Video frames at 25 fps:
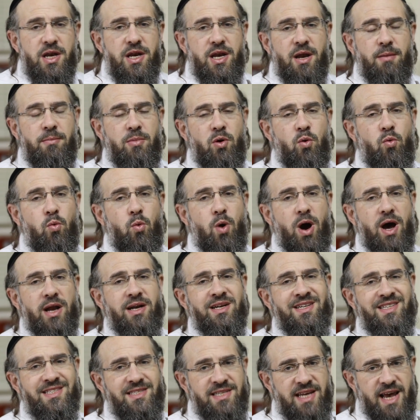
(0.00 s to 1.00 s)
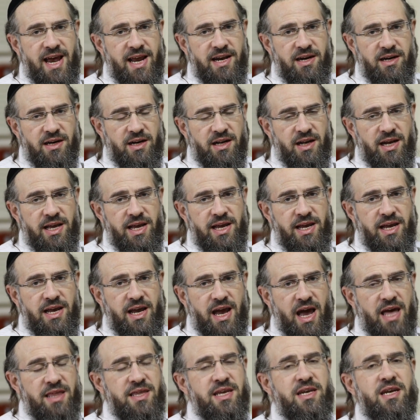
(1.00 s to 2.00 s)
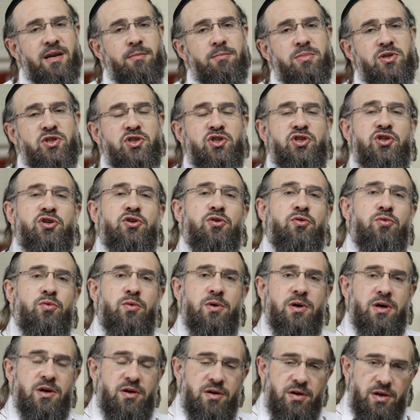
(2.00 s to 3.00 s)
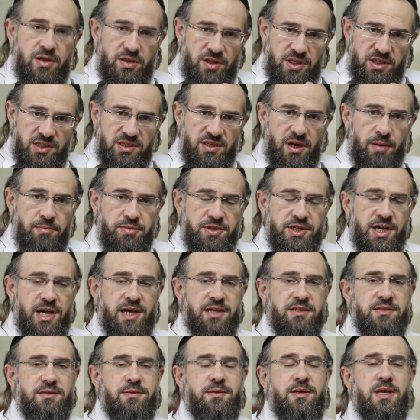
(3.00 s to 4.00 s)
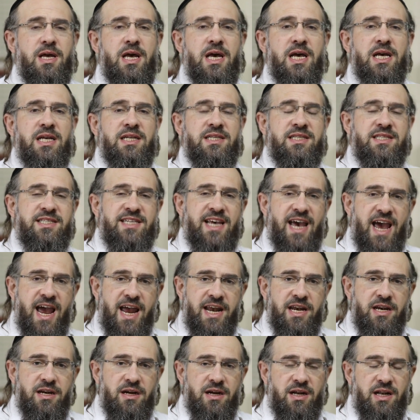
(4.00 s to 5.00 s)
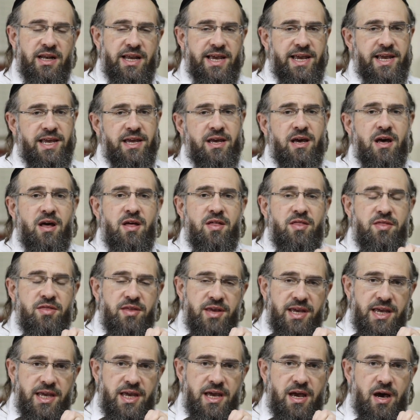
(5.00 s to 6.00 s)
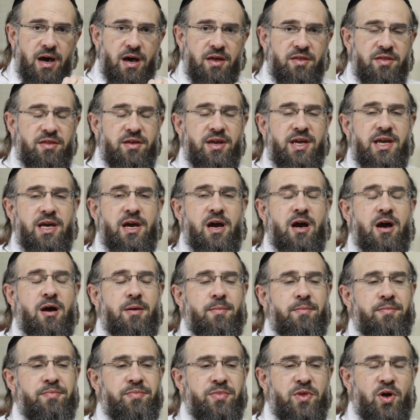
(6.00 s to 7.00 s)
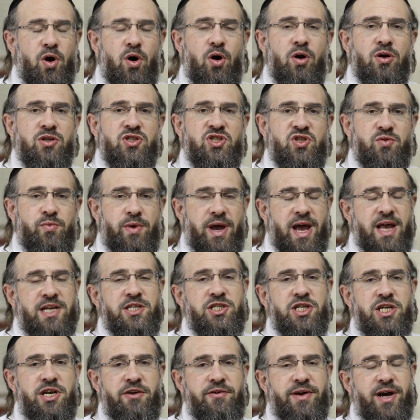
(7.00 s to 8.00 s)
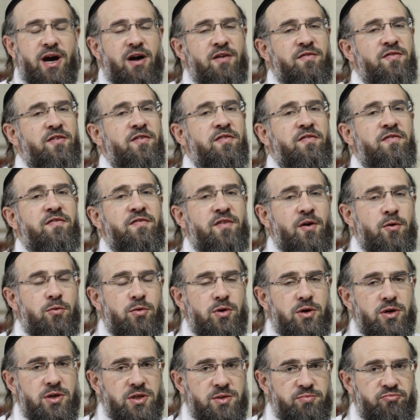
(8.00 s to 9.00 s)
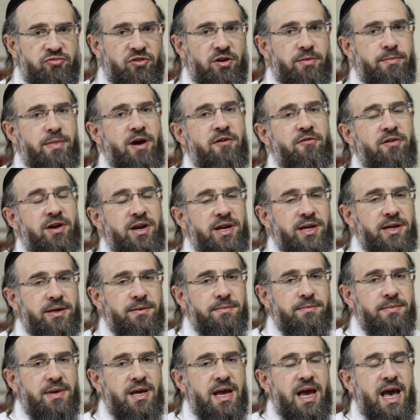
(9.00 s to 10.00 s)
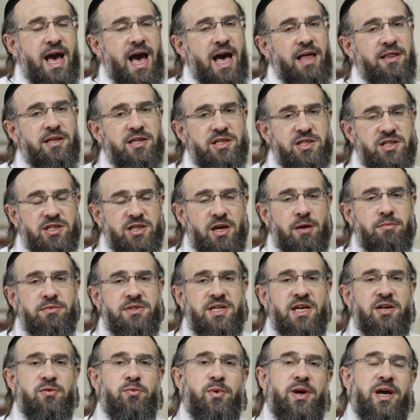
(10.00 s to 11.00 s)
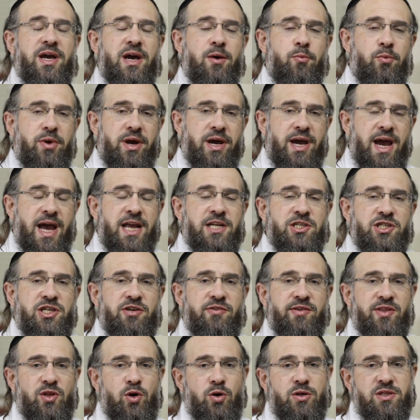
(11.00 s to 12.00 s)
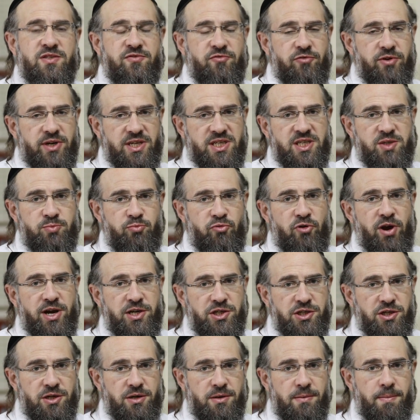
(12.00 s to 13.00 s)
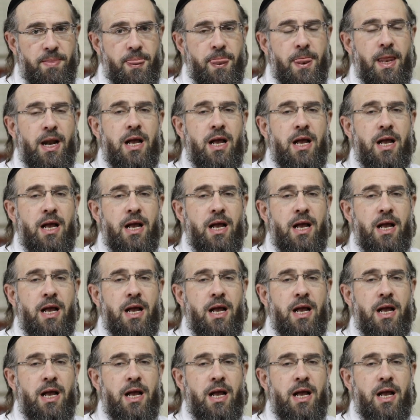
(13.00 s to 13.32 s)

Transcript: Number one, technically, and then number two, the subject. Technically, the odds that we're engineering are for focus primarily. And the subject, we're engineering the odds for expression.